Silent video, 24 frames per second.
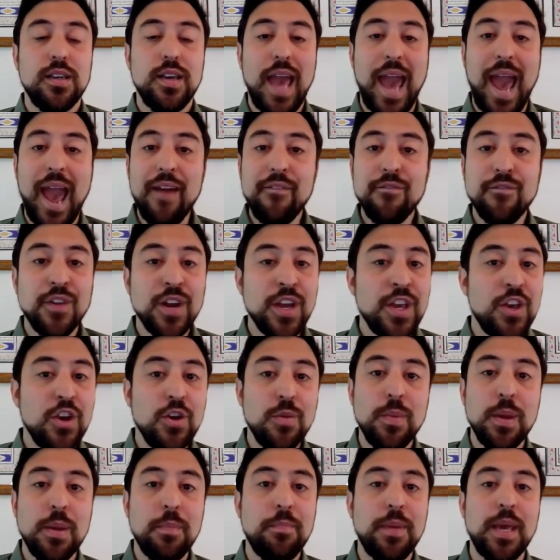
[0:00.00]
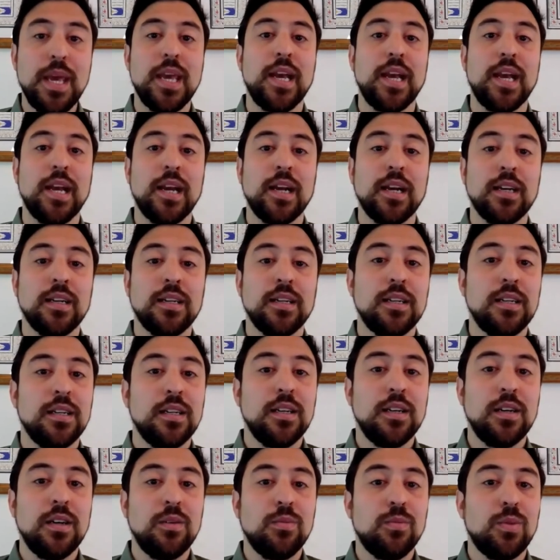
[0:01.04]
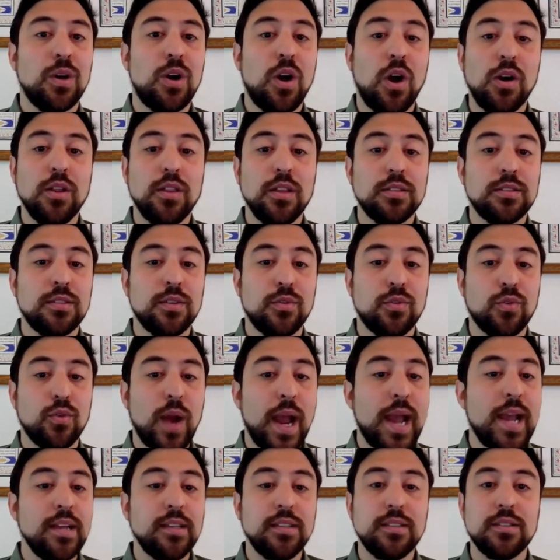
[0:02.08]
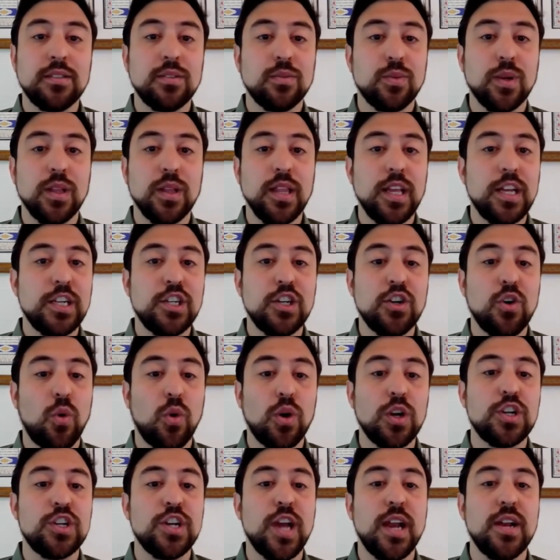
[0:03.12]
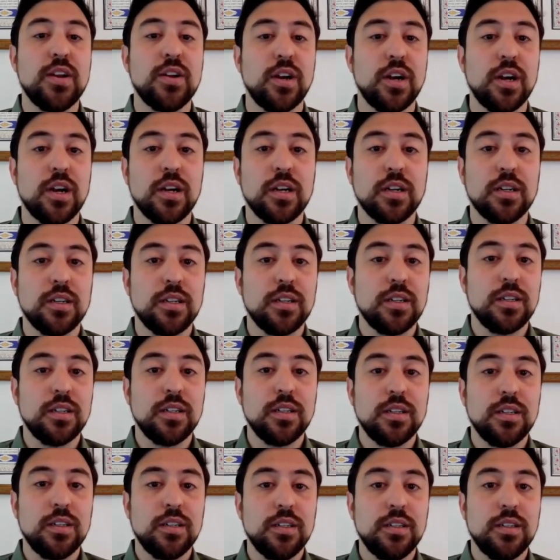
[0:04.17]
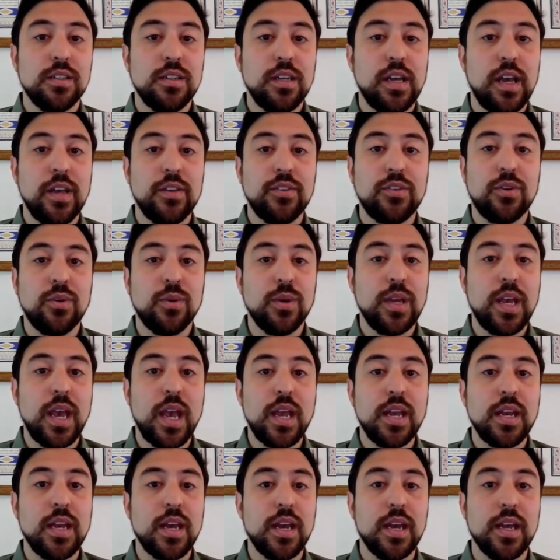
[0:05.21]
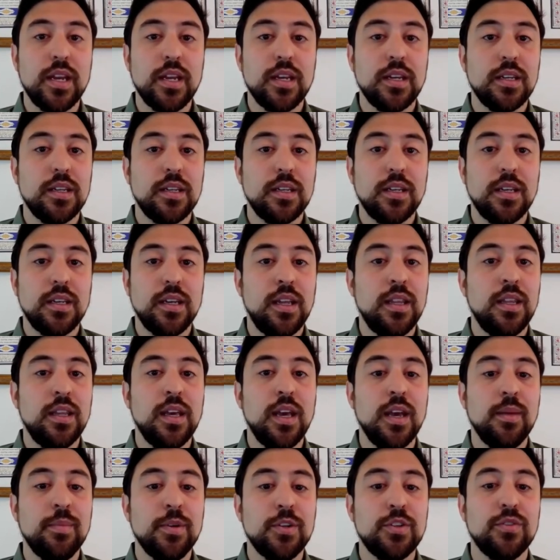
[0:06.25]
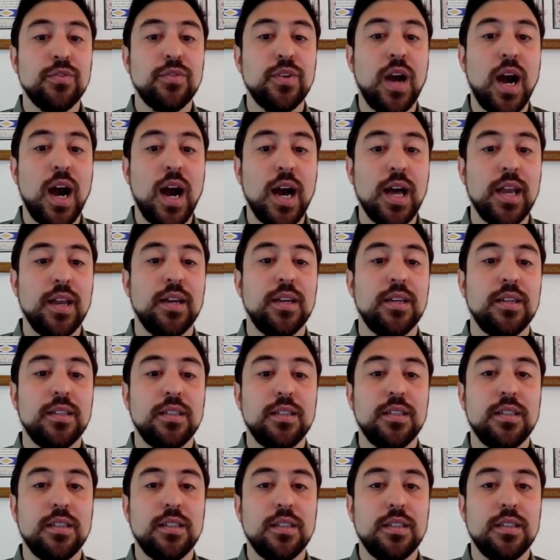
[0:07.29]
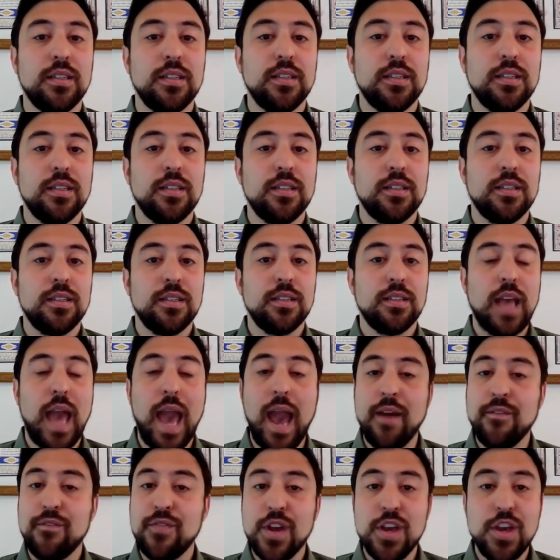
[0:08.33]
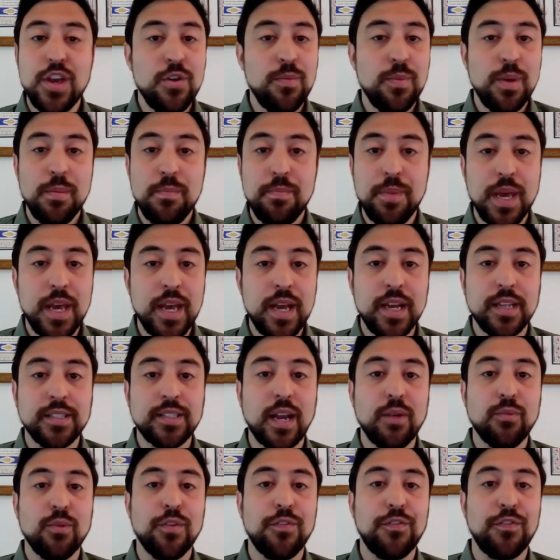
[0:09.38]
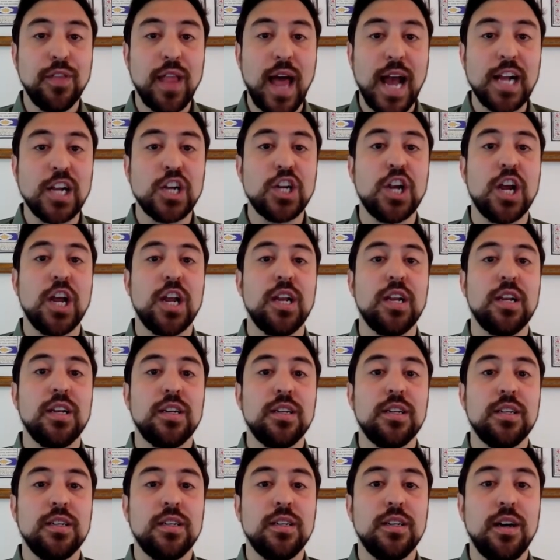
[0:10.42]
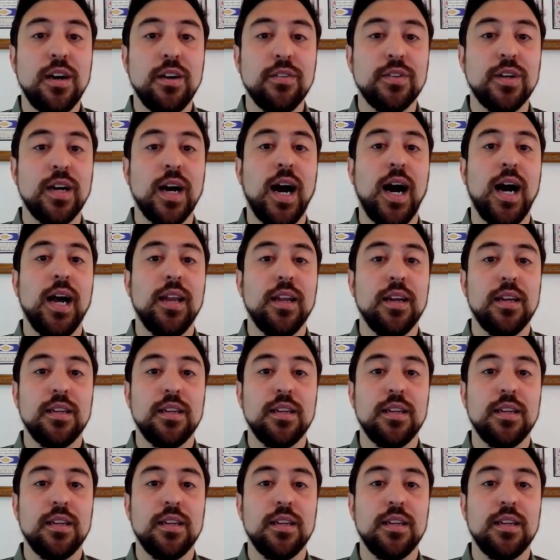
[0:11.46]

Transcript: Every human being, regardless of race, religion, or gender, is created in the image of God. Every human being is a reflection of God.